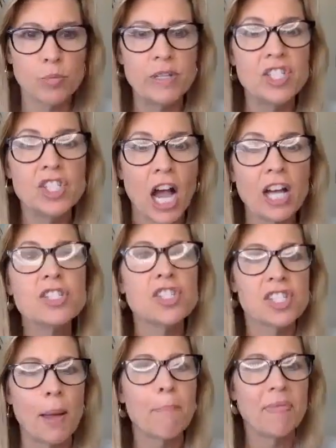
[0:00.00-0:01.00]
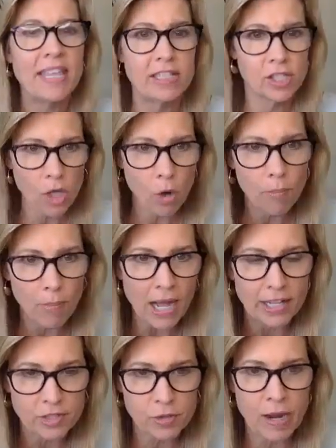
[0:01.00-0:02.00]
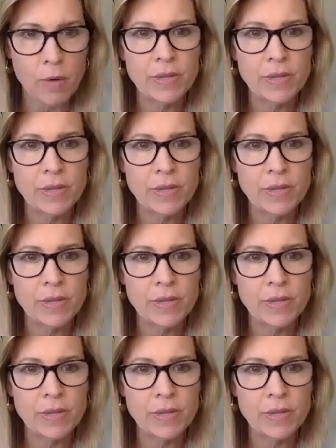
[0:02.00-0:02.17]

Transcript: we judge something so much, right?